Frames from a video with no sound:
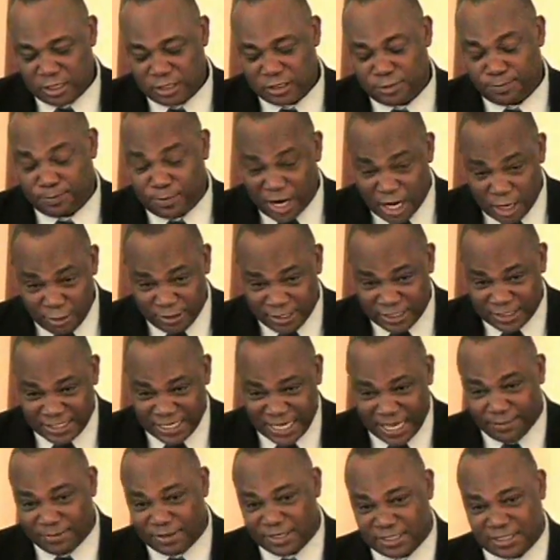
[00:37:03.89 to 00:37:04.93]
The bar
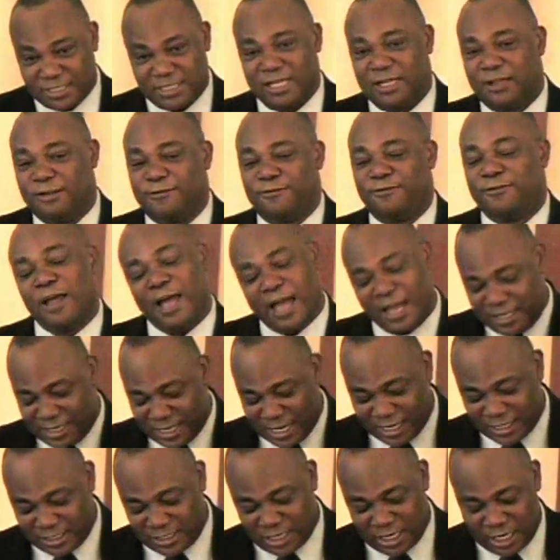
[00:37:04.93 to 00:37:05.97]
exam itself at
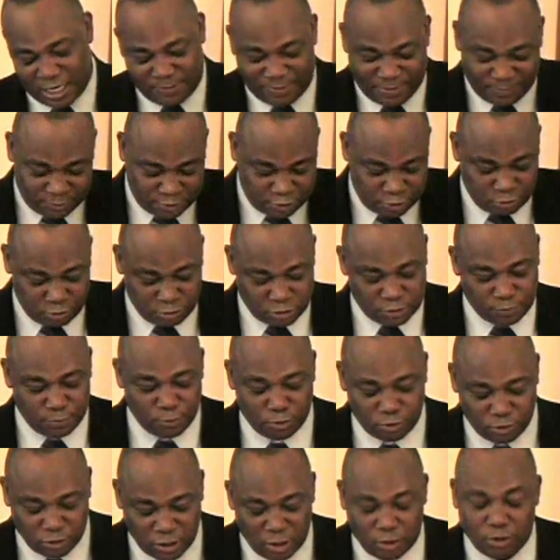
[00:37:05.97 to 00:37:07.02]
that time, I'm sure it's
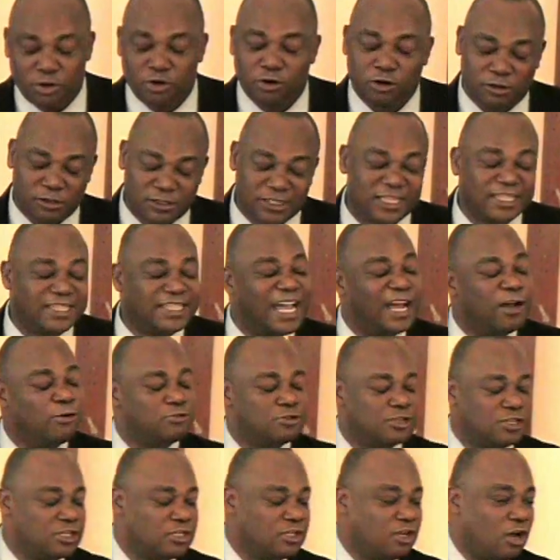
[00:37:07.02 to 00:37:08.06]
more now, costs
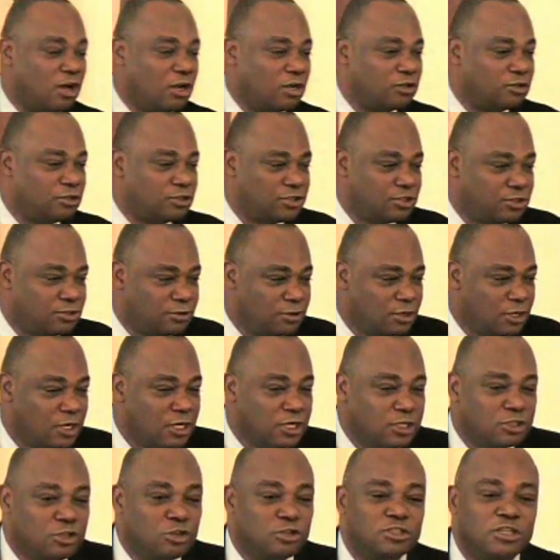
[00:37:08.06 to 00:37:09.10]
$1,000.
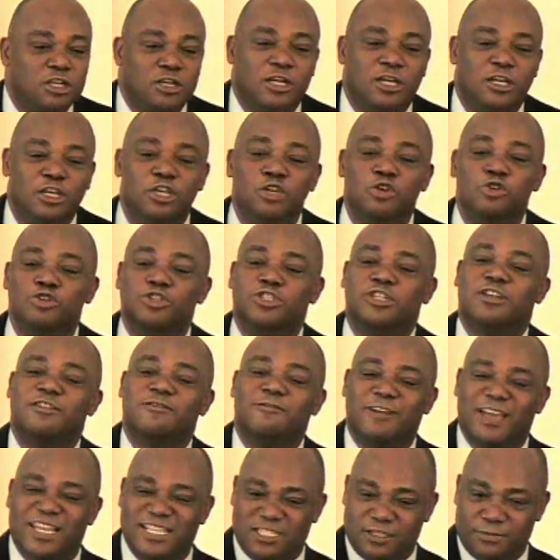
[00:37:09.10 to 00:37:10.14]
So it's a huge
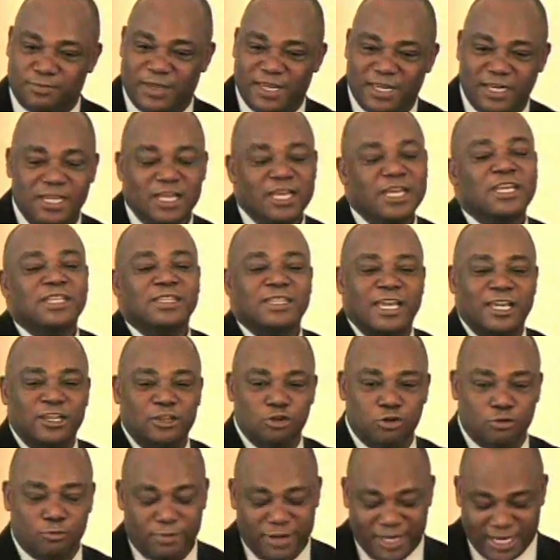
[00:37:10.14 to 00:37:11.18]
investment that
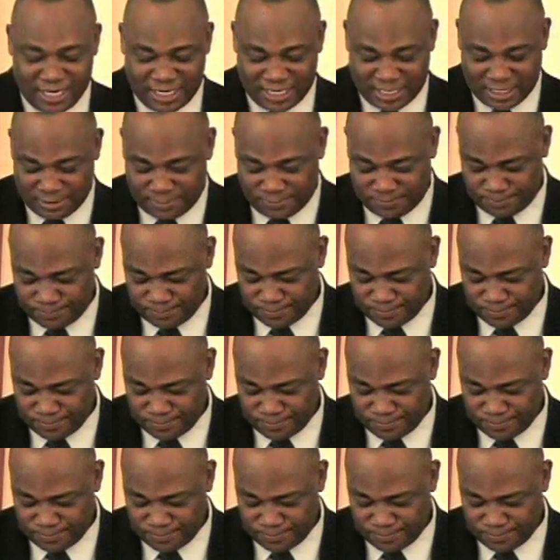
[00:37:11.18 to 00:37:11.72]
you're making.